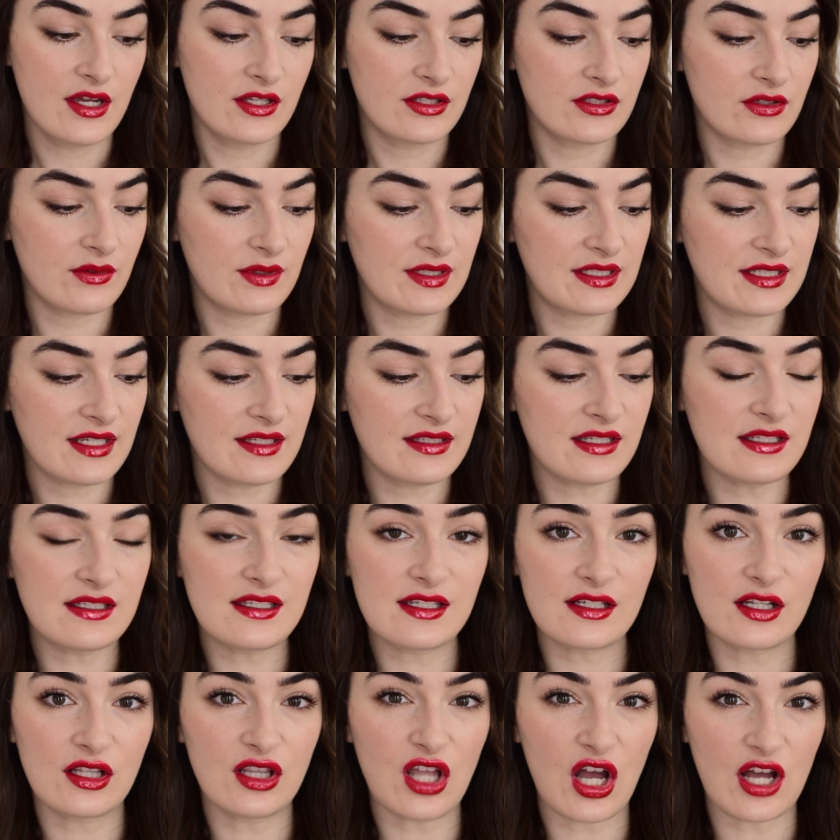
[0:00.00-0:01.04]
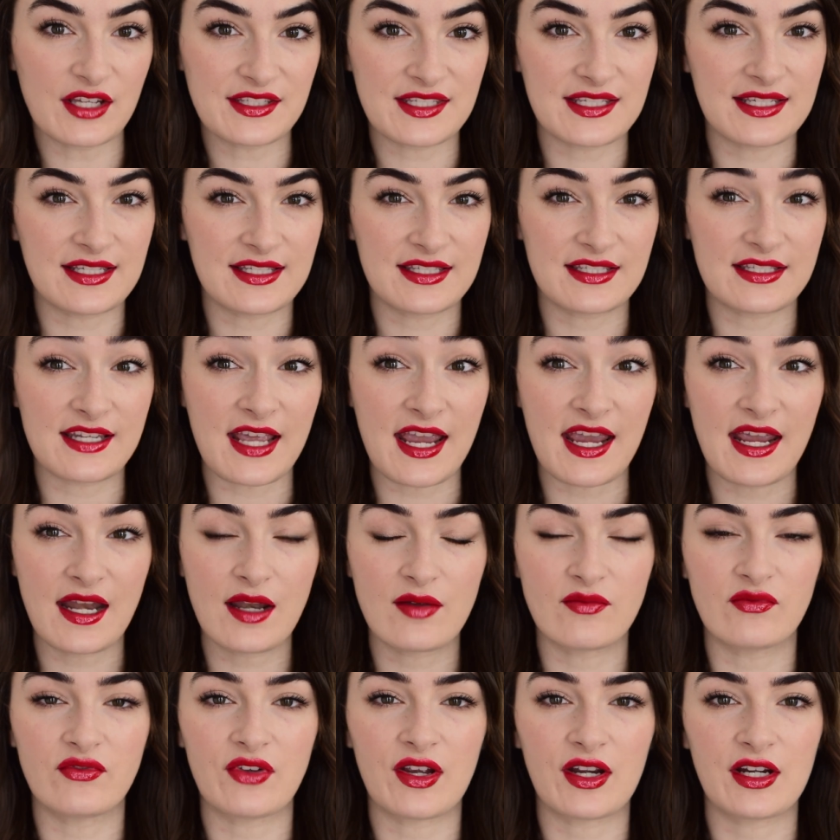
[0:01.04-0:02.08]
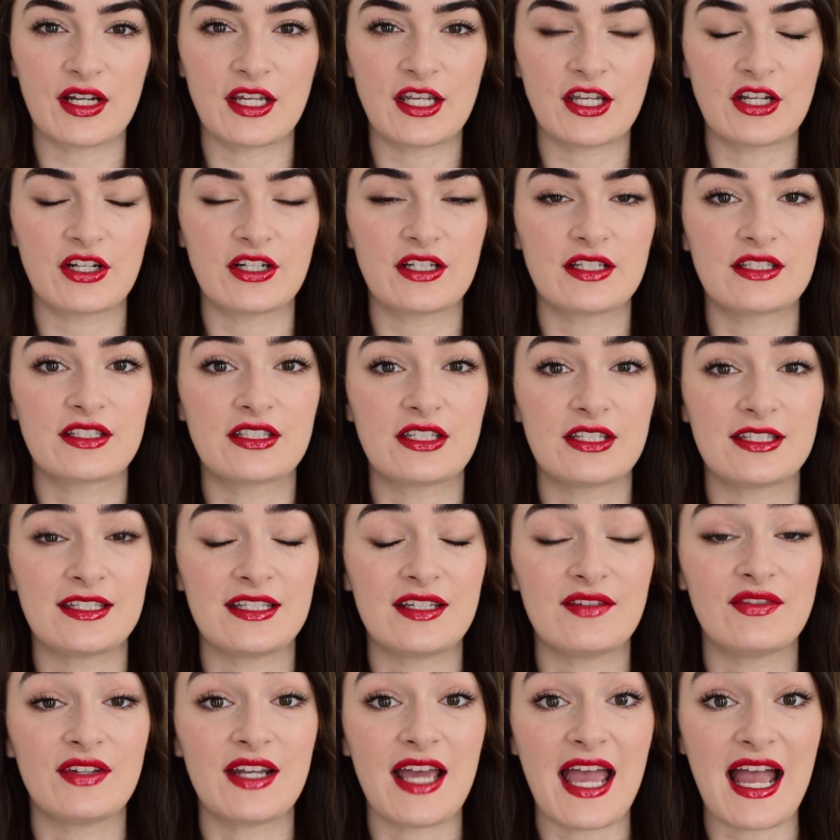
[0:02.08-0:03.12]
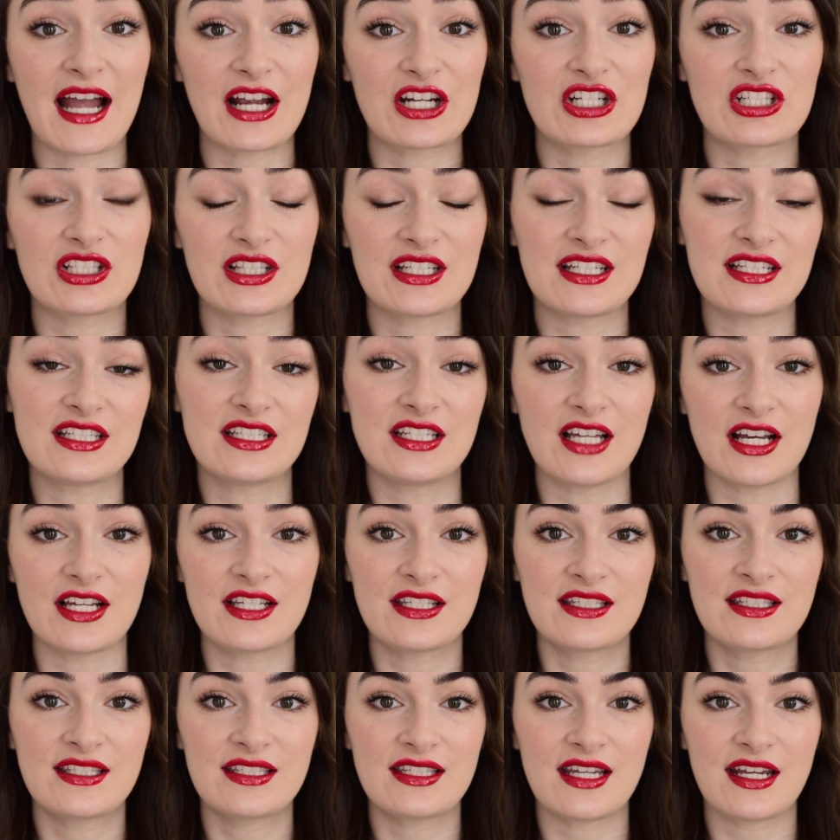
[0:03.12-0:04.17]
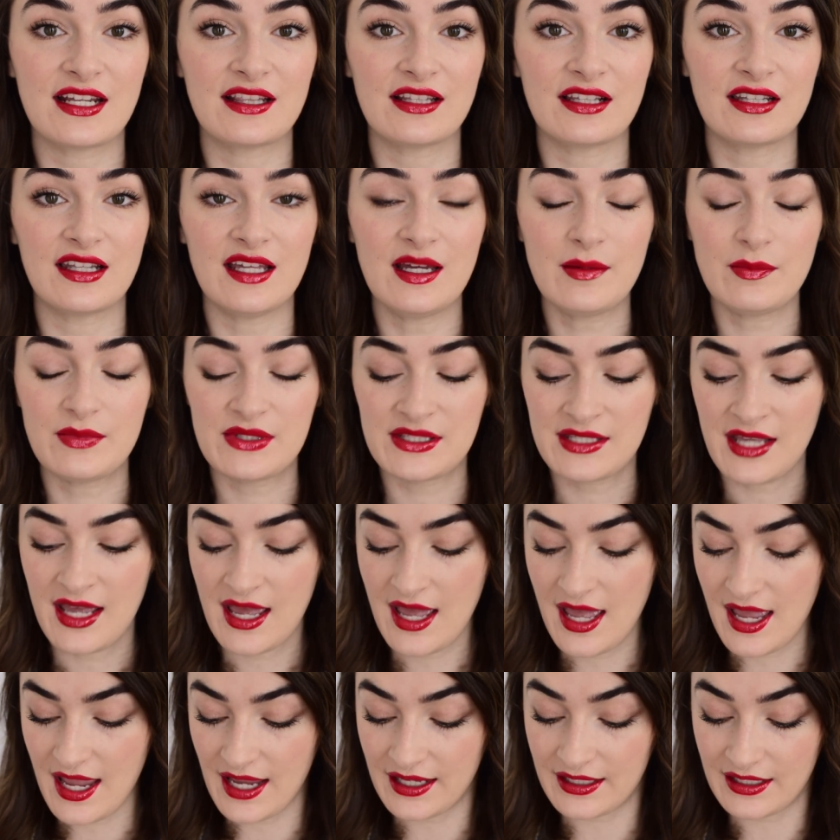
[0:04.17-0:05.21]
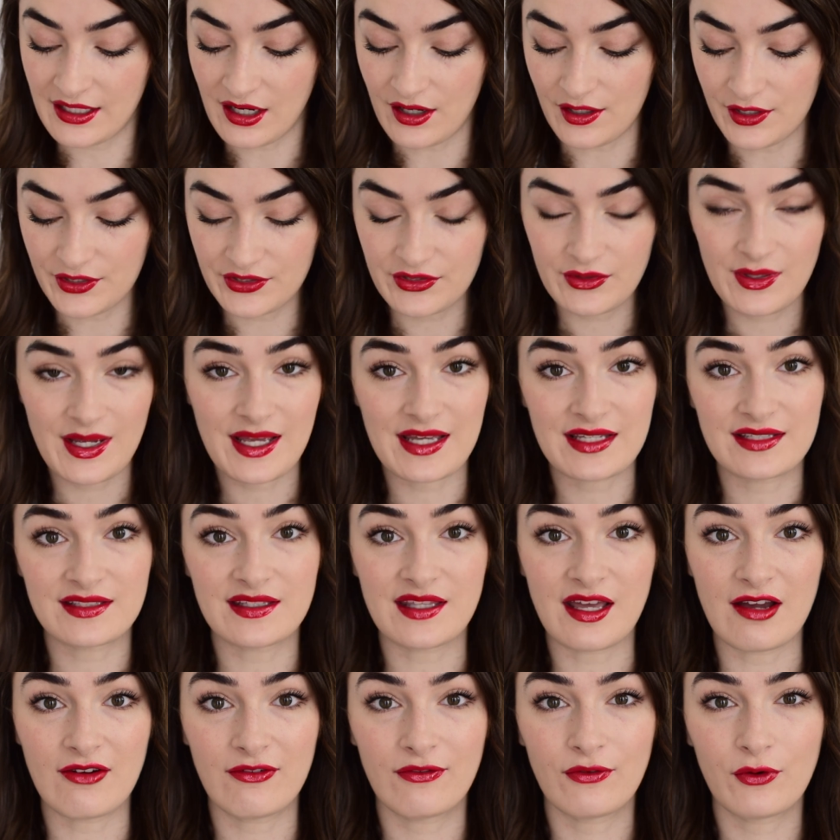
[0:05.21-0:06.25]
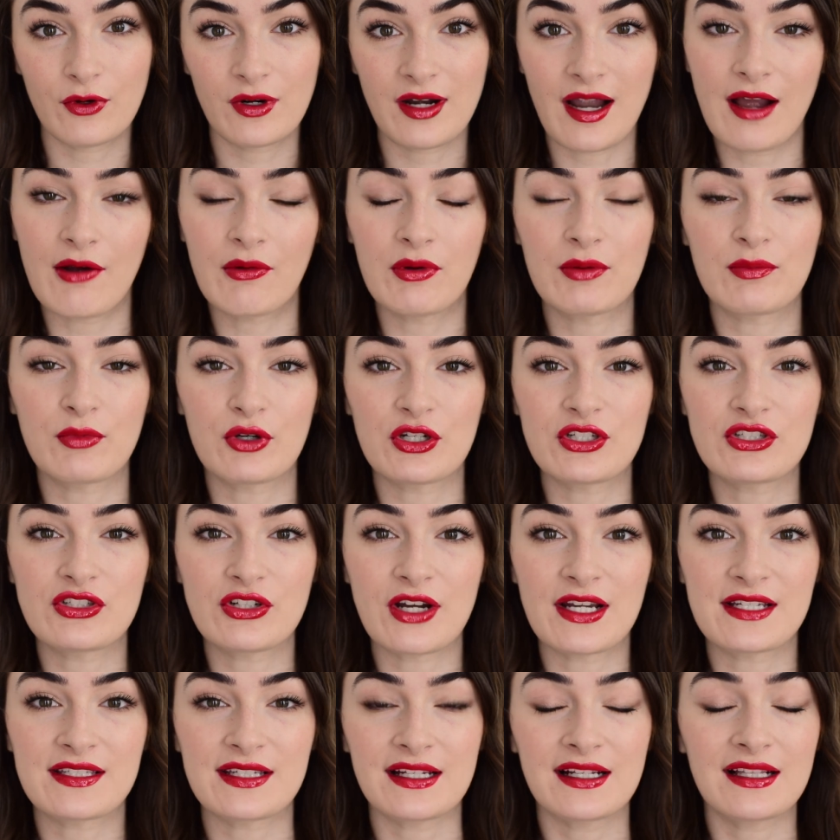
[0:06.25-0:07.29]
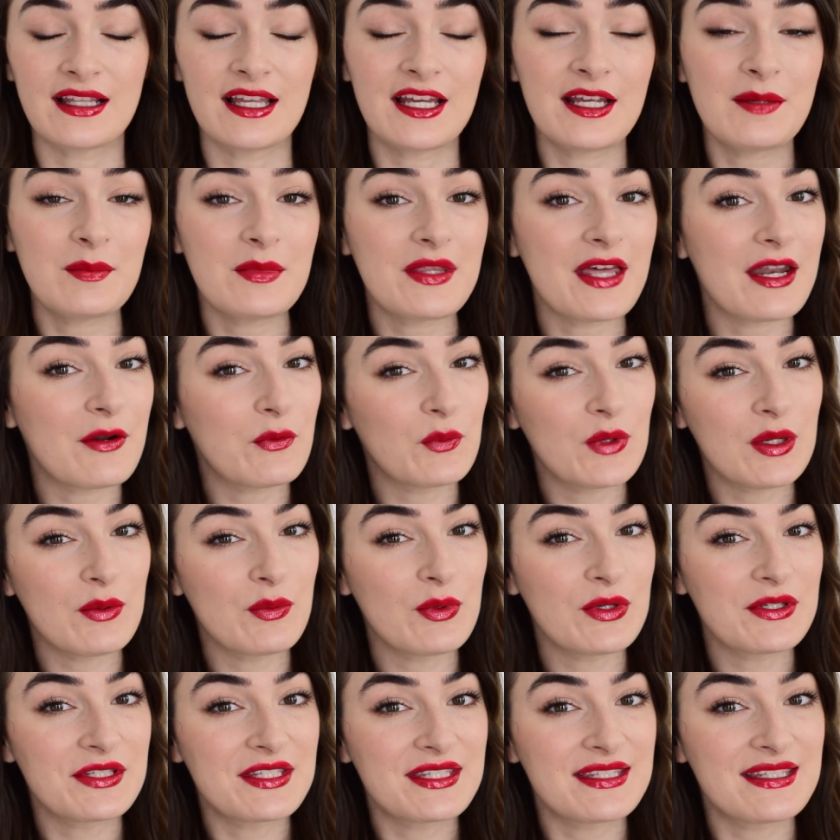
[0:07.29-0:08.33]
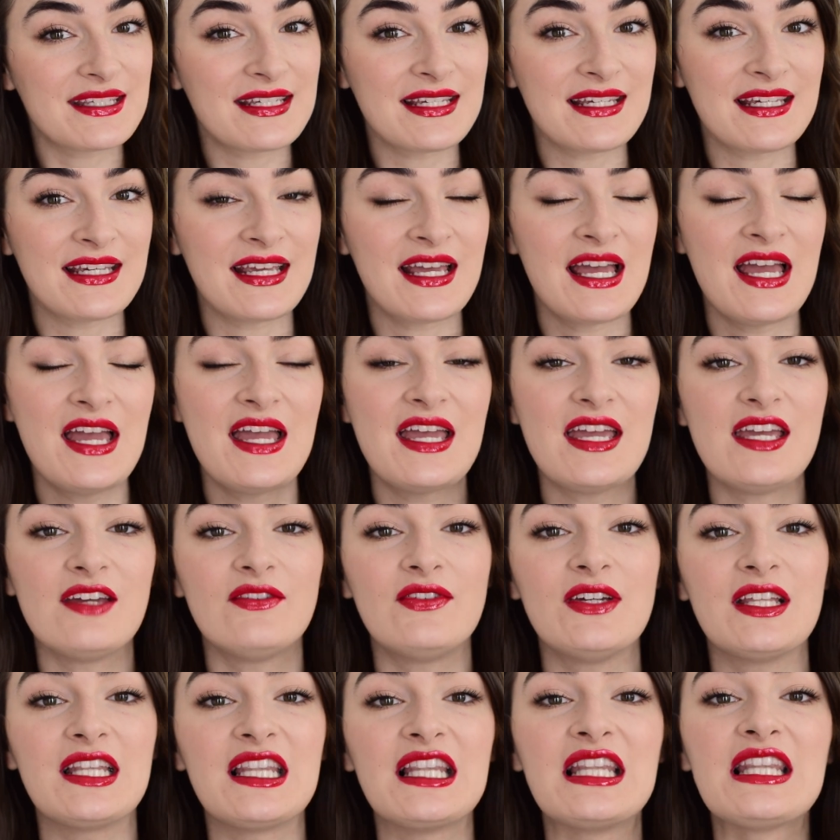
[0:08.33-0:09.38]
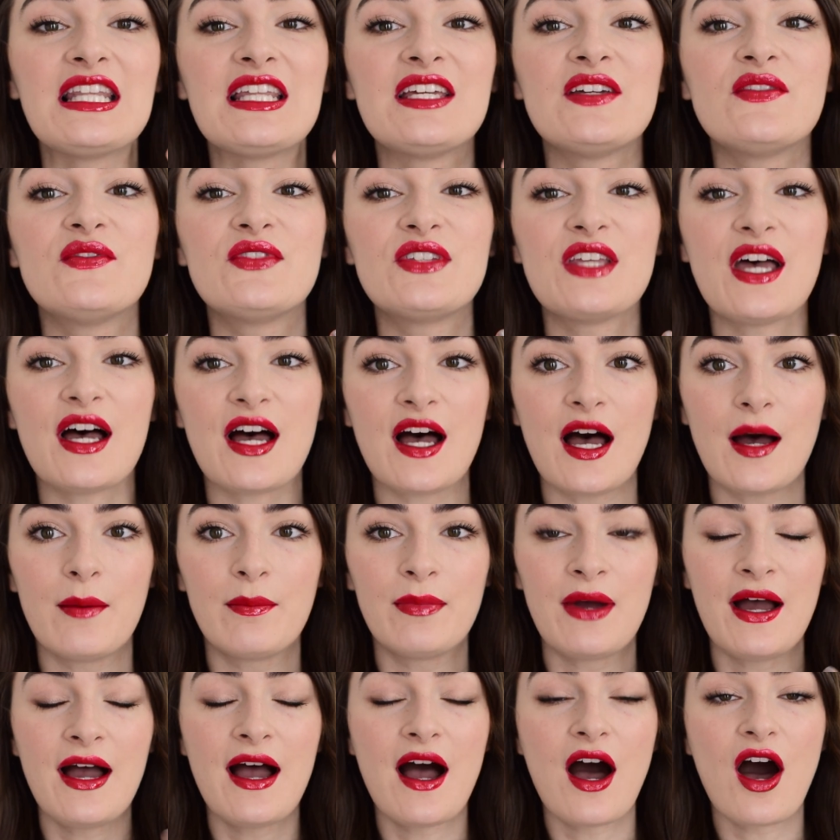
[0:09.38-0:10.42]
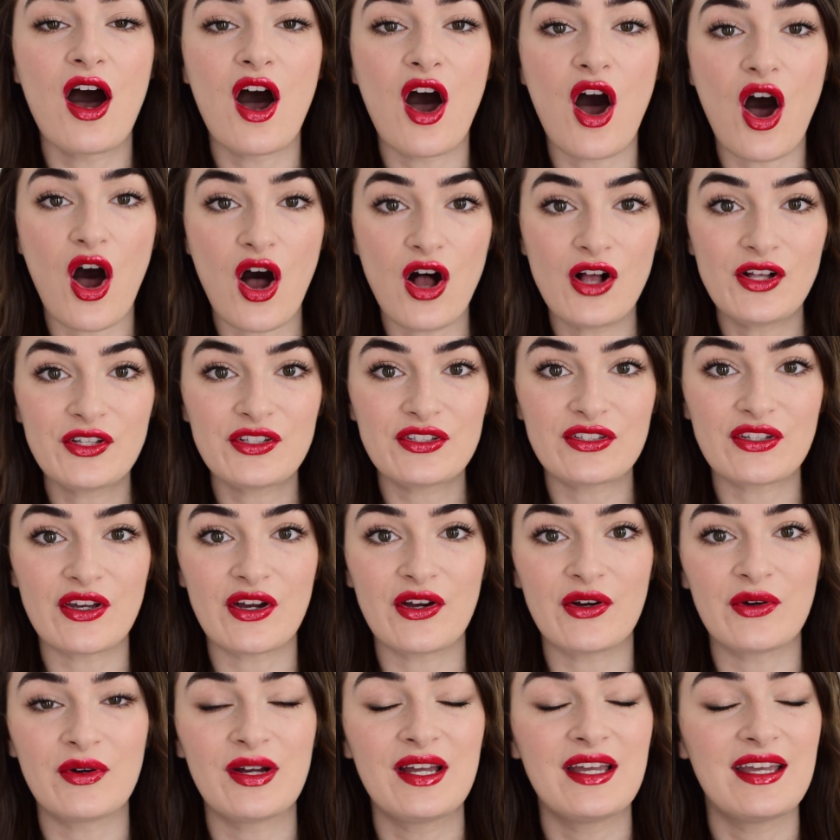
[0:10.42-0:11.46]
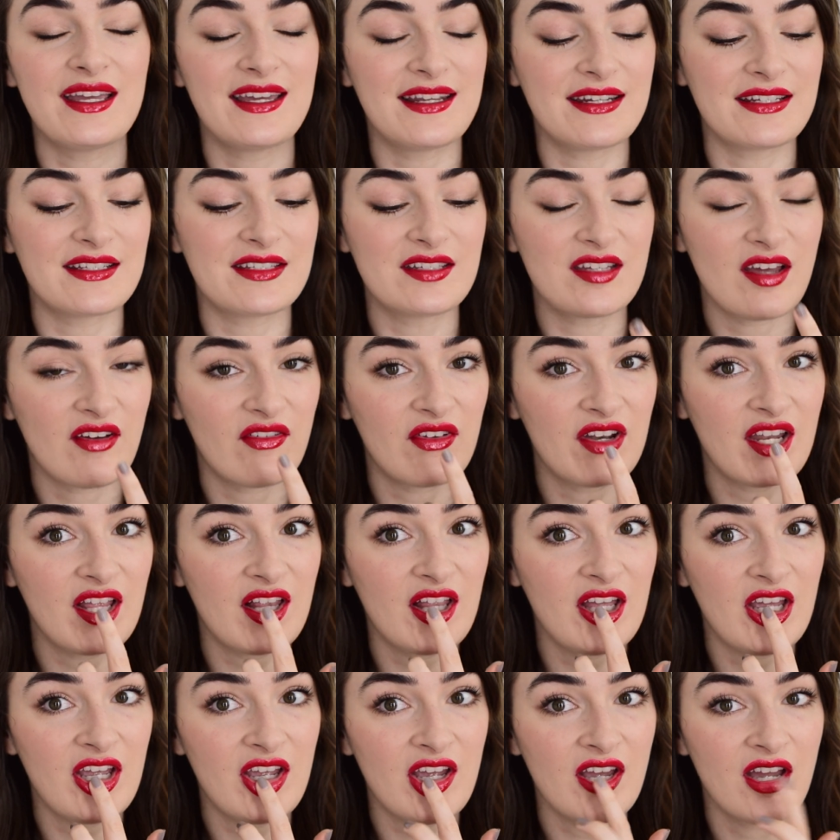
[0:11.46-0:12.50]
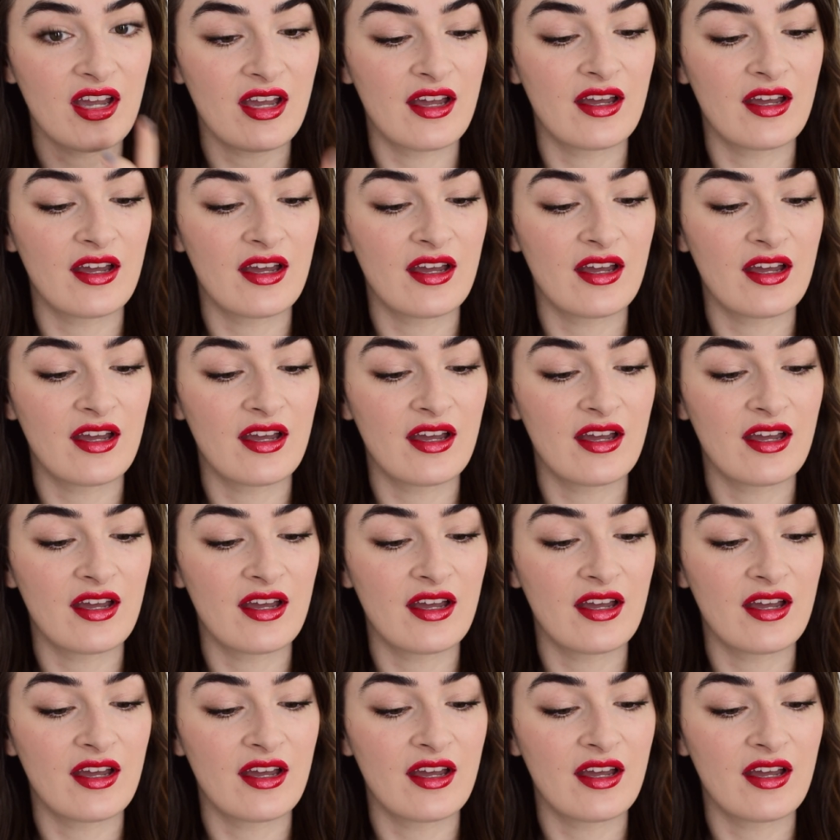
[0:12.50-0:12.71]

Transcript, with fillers: So it says it's a glossy stain. I'm very curious to see if it actually does stain the lips. And it also has that four-hour moisturizing claim that we will see if it lives up. Also, it is definitely